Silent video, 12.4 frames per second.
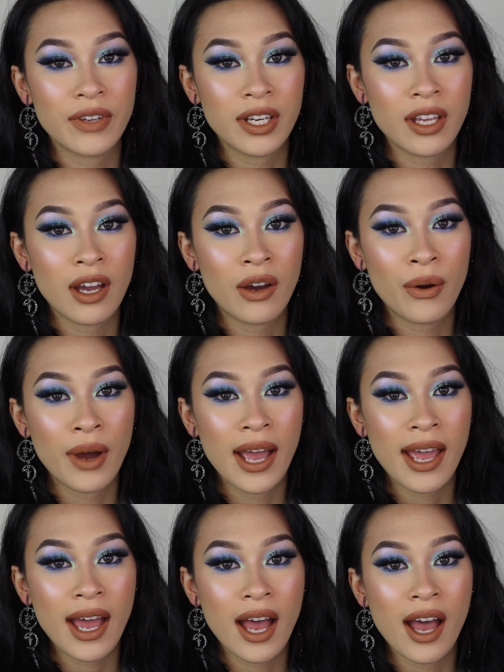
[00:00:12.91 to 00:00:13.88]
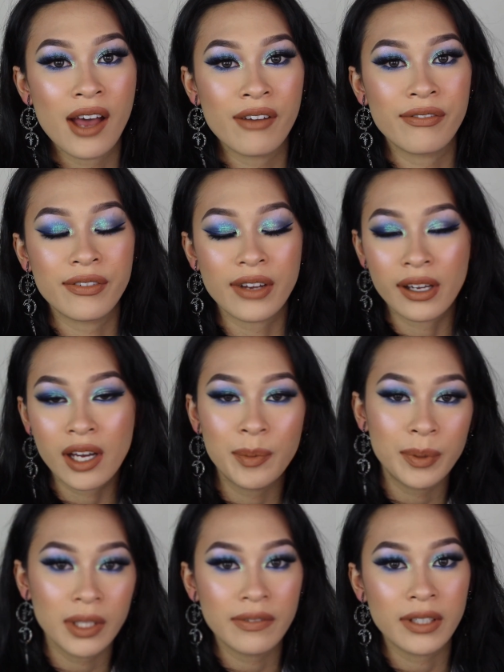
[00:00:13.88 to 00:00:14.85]
video, I have a
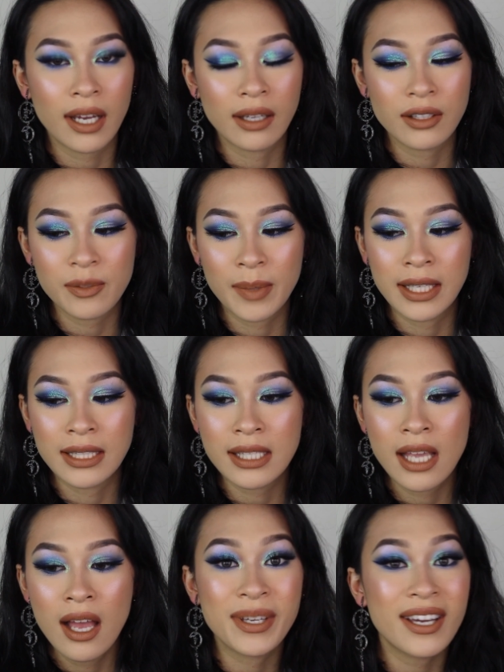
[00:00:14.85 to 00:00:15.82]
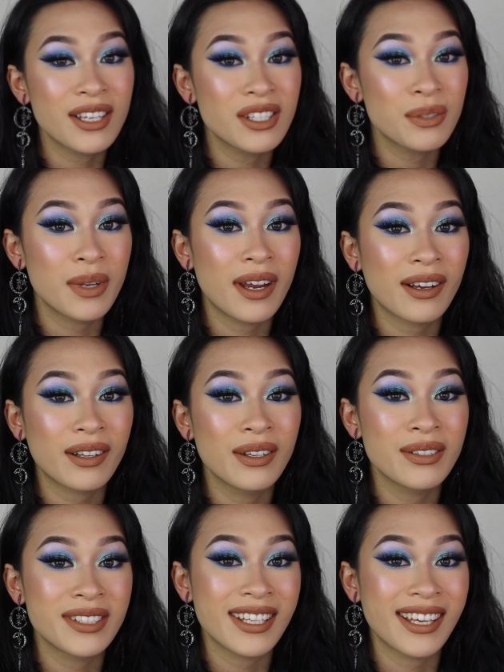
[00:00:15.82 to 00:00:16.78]
couple of announcements because we are
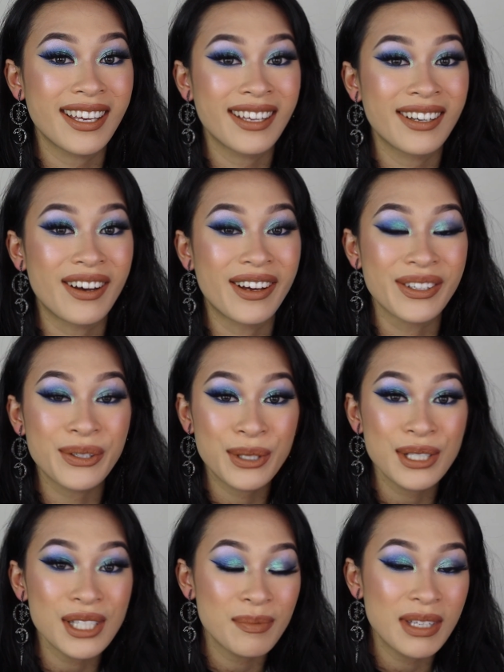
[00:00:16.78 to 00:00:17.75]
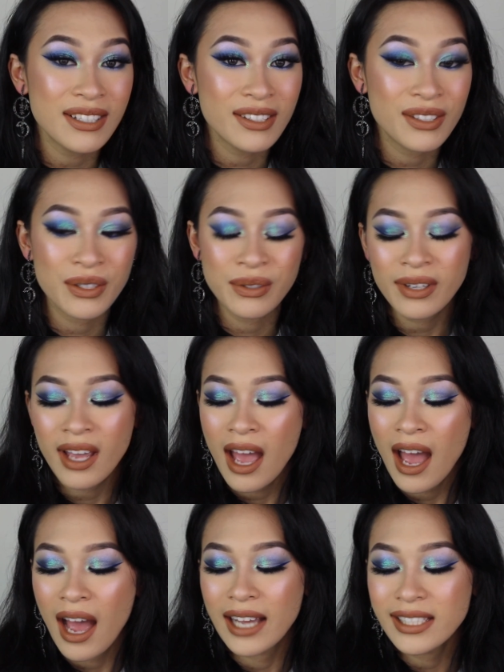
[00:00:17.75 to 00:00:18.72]
closing in on Christmas soon.
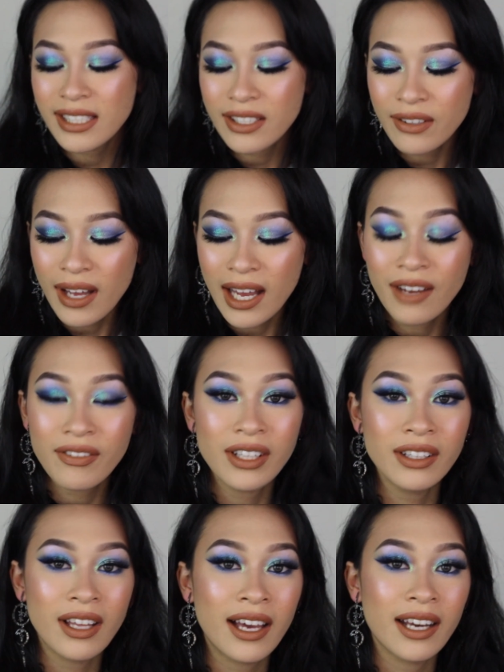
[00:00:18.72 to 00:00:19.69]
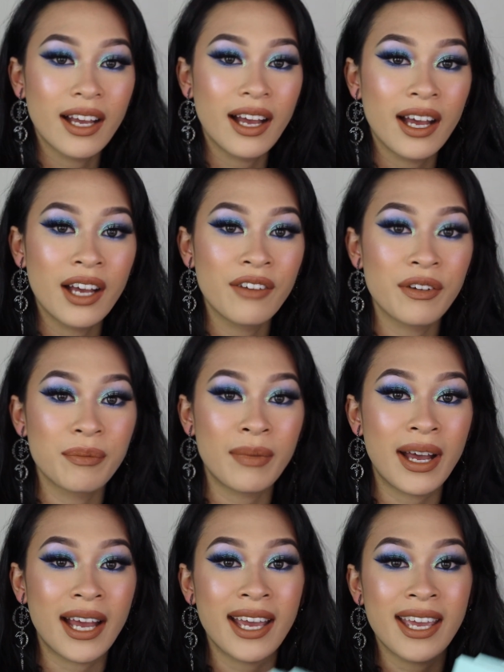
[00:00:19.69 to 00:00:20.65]
I still have a lot of
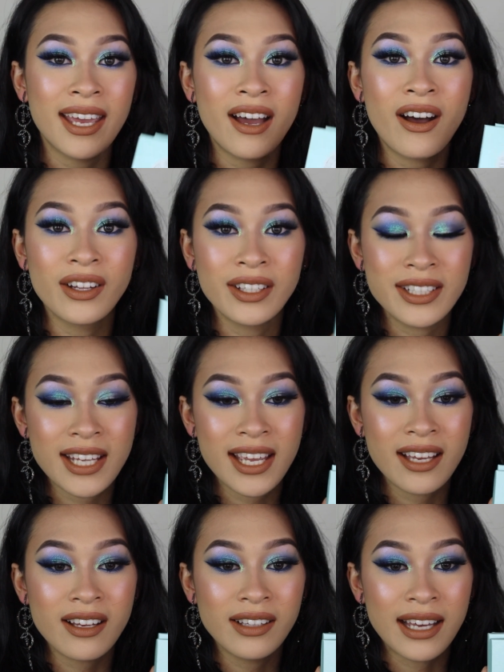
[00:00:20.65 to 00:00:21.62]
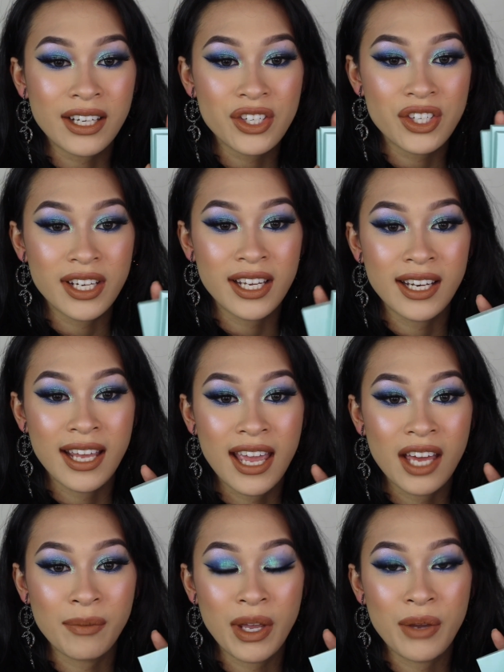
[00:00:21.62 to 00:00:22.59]
my holiday collection
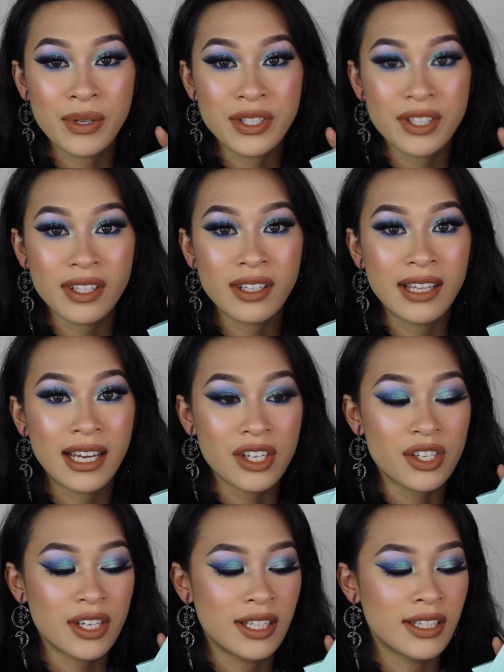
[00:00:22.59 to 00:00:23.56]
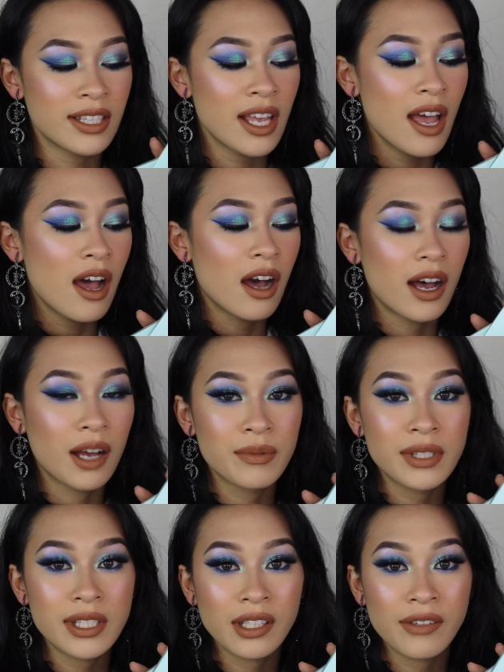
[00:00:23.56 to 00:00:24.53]
and my winter collections um,
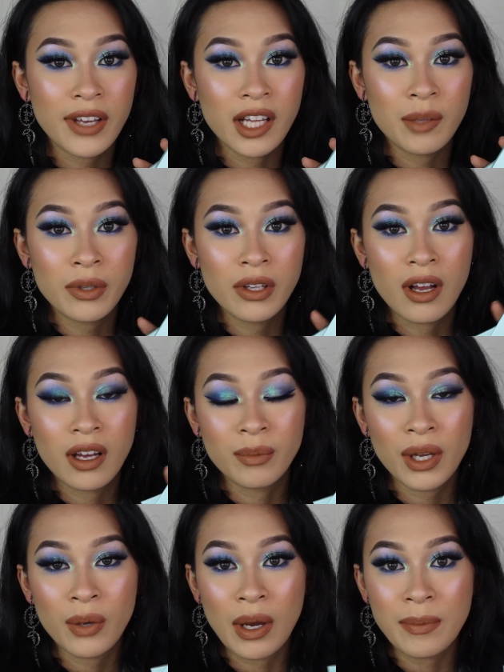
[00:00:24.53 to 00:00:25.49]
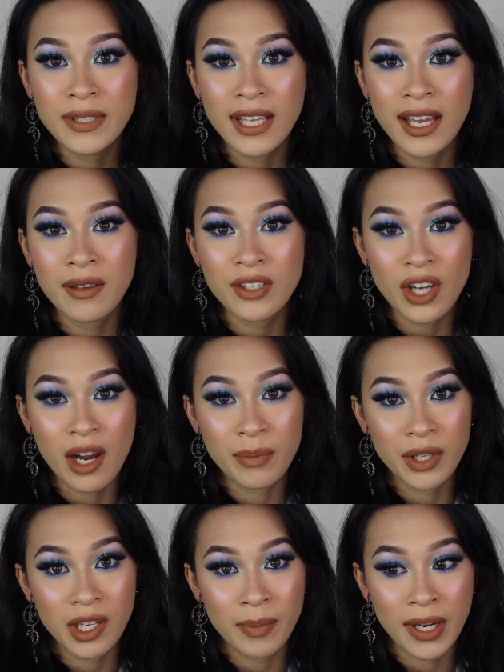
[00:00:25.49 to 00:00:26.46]
still available on my website, Shop
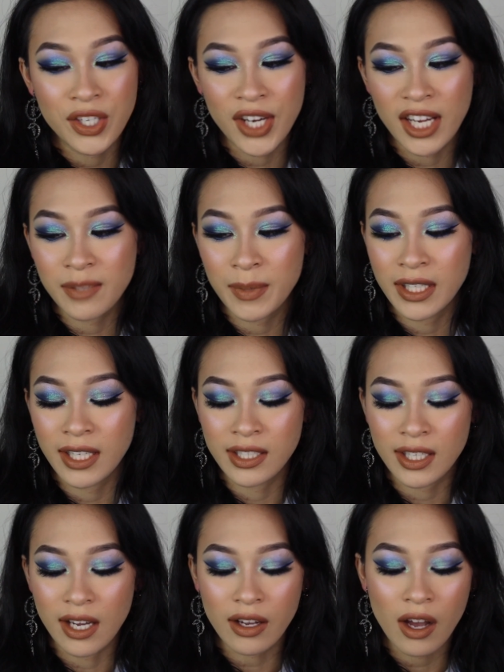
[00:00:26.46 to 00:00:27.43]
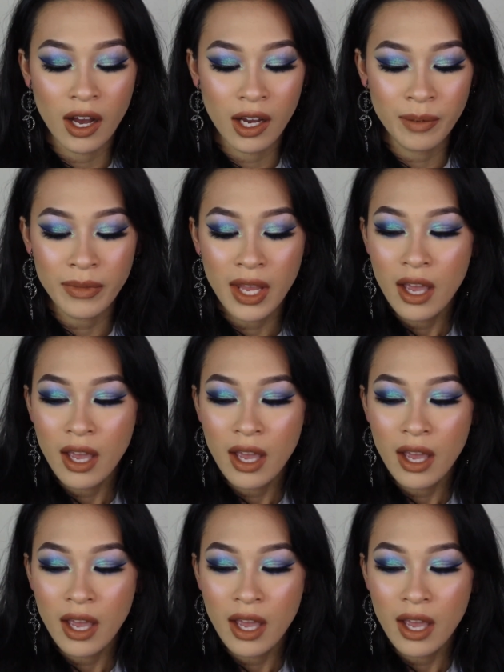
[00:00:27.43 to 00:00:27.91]
Beauty By Jasmine Yin dot com.